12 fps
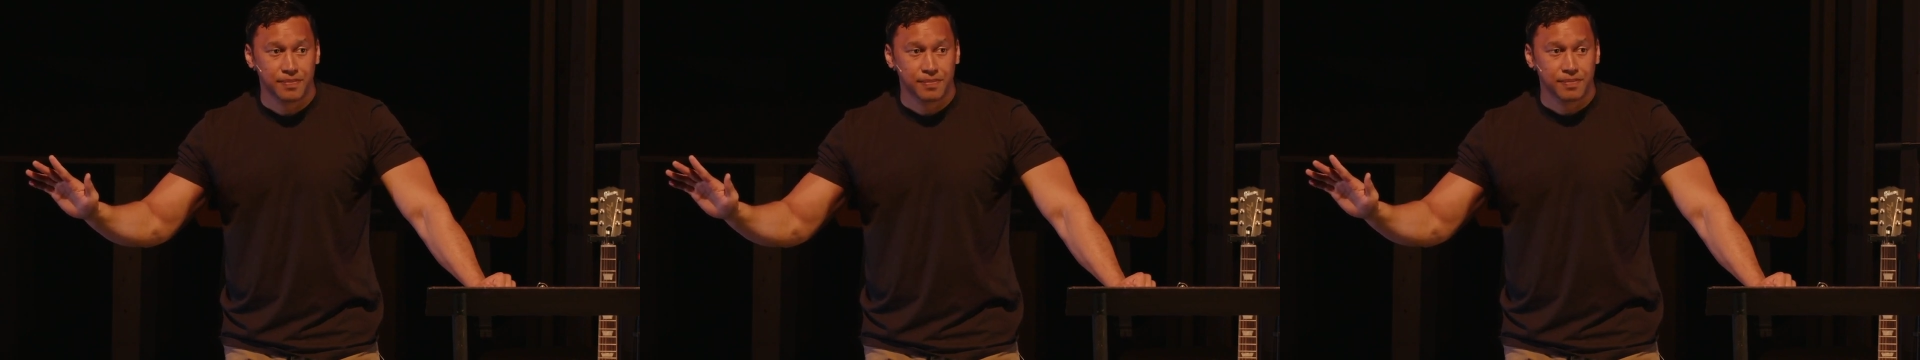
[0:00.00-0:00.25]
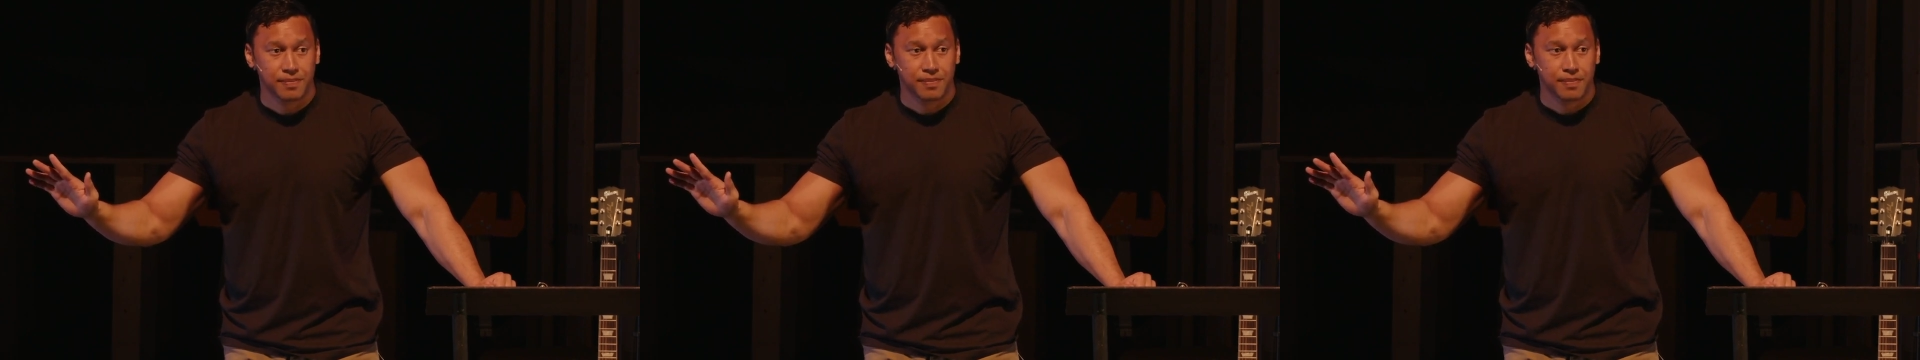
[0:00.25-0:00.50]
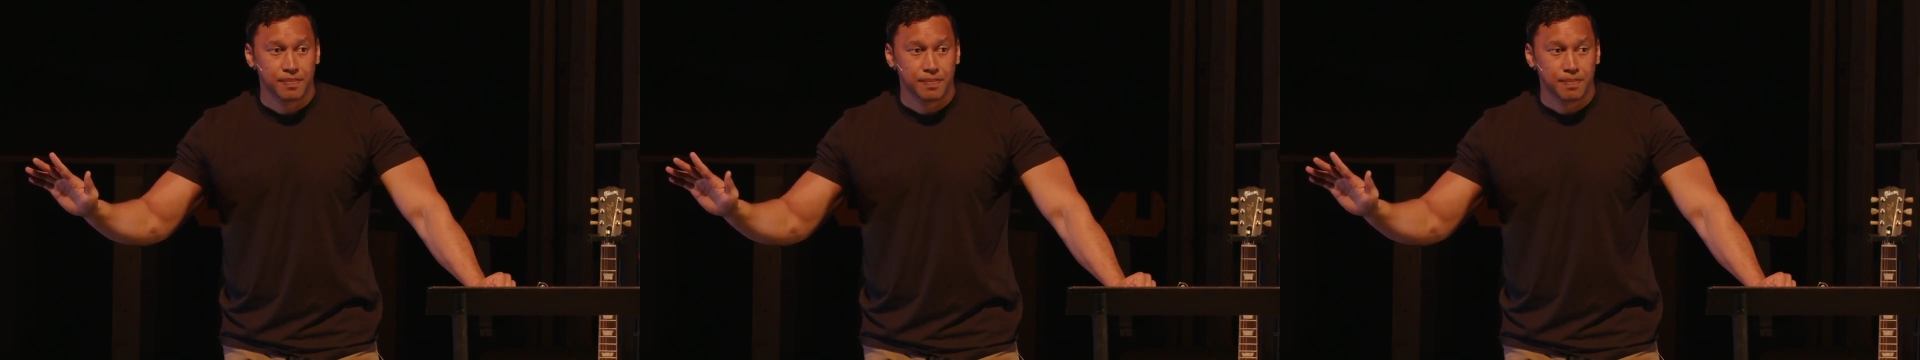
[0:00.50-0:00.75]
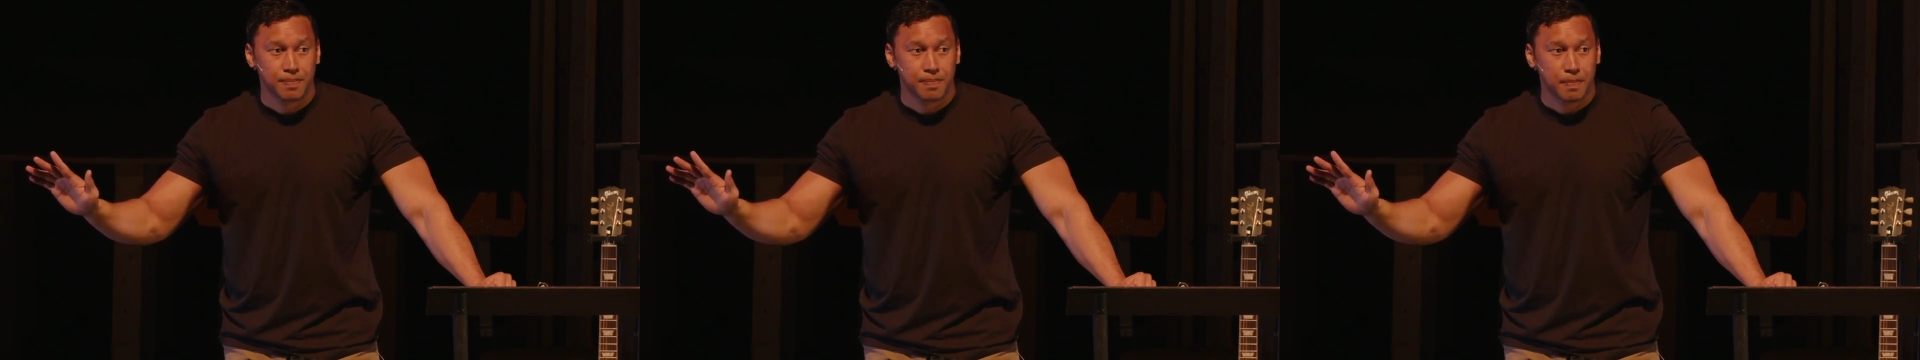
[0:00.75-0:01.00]

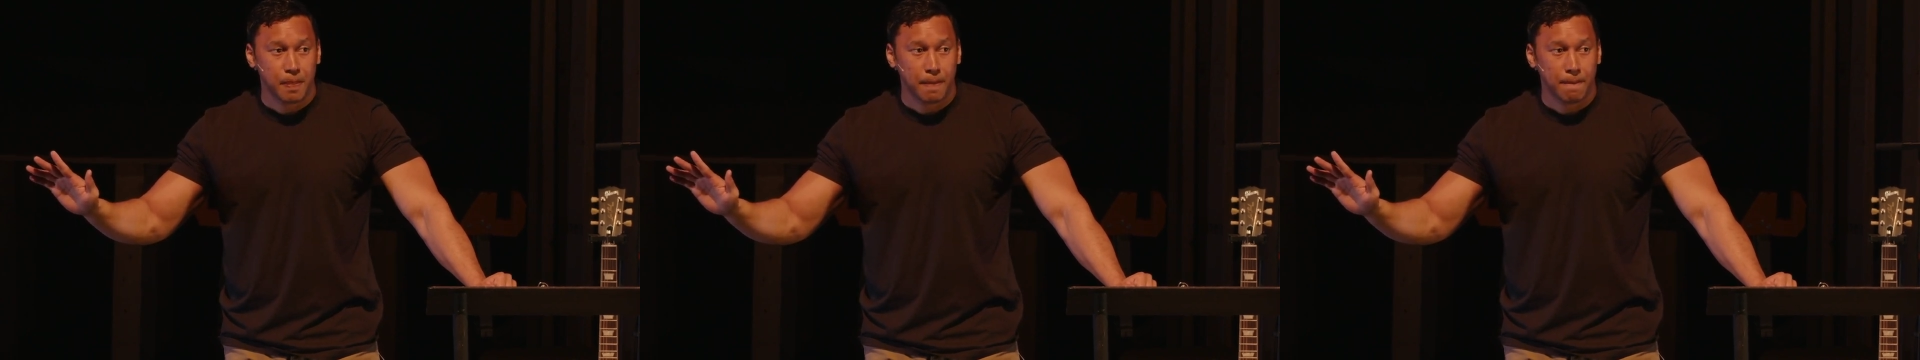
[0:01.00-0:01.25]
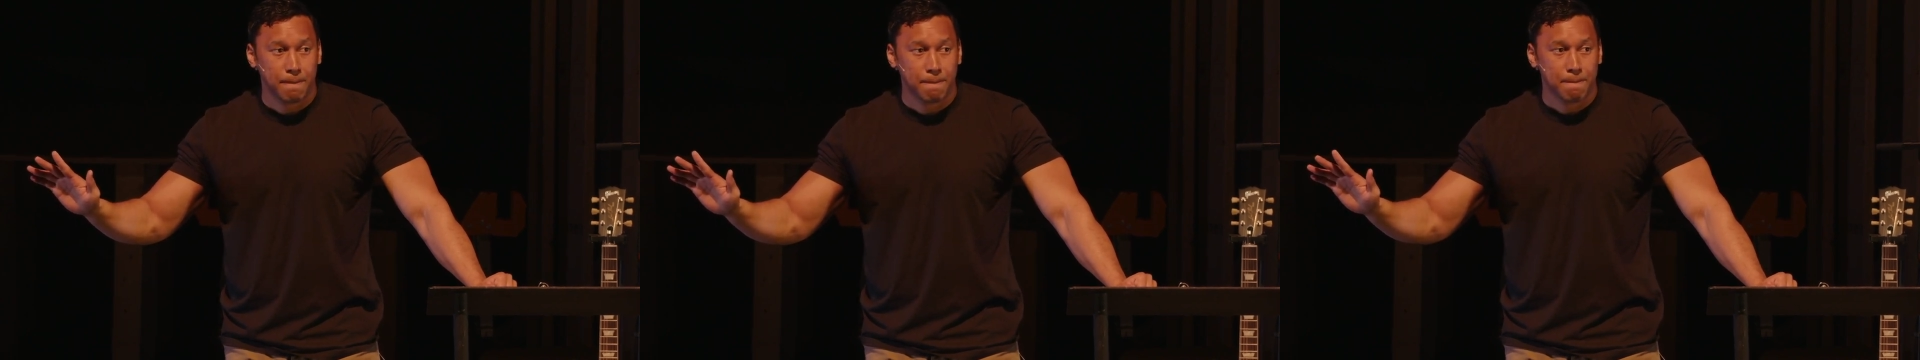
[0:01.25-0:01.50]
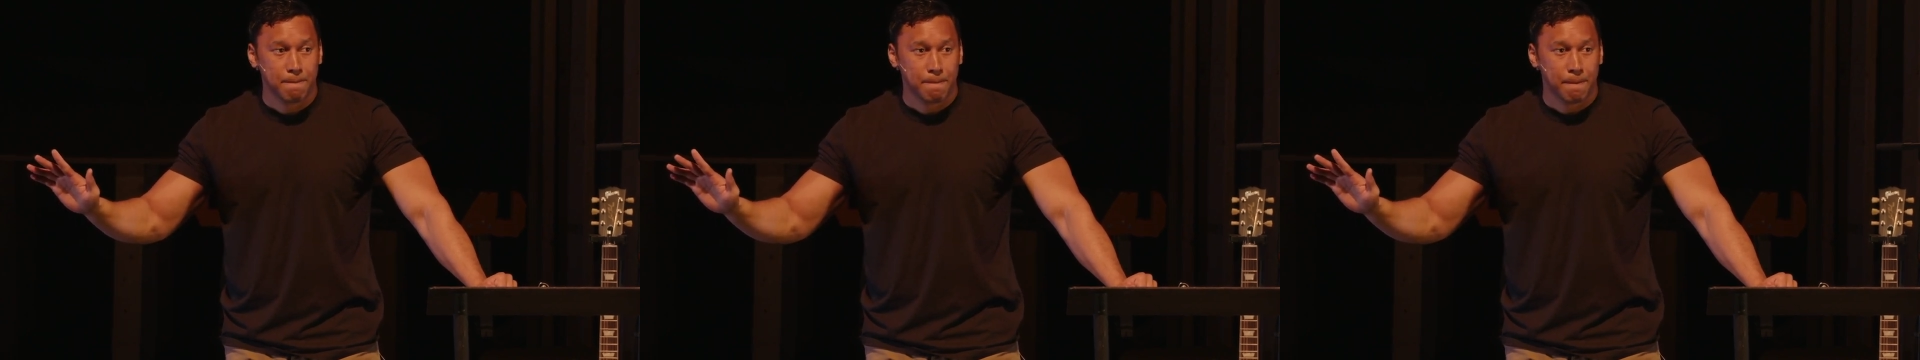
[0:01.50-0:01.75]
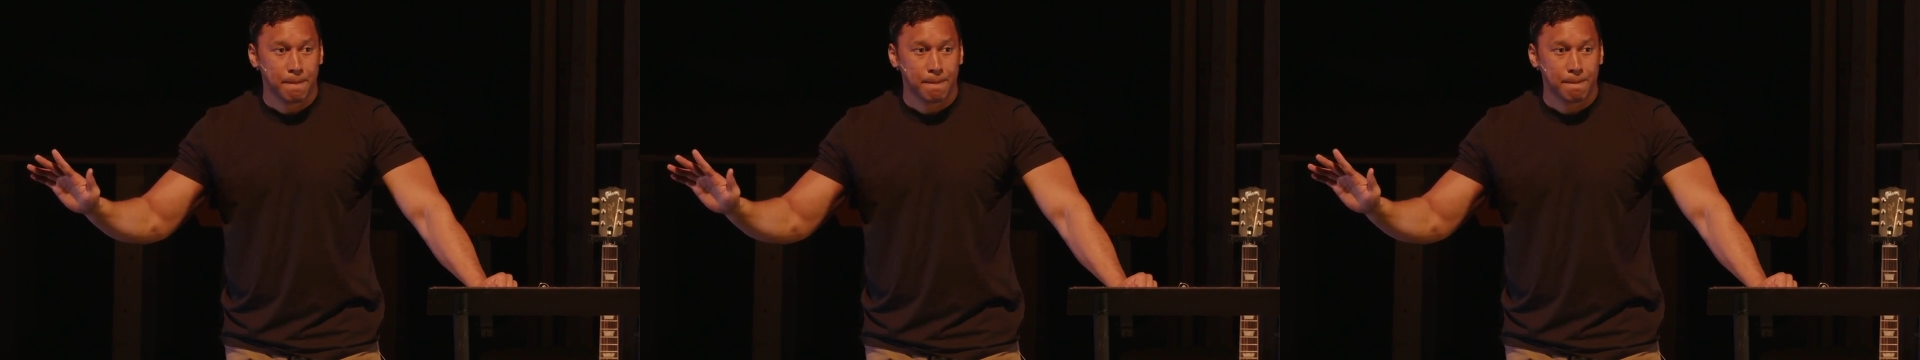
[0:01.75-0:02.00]

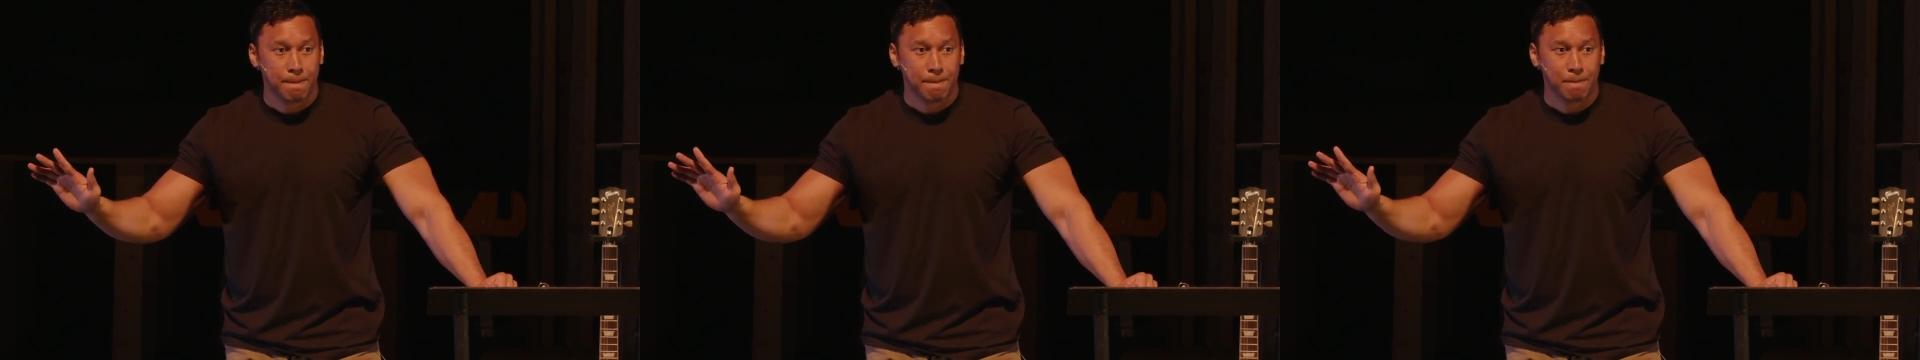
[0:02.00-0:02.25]
Nobody speaks.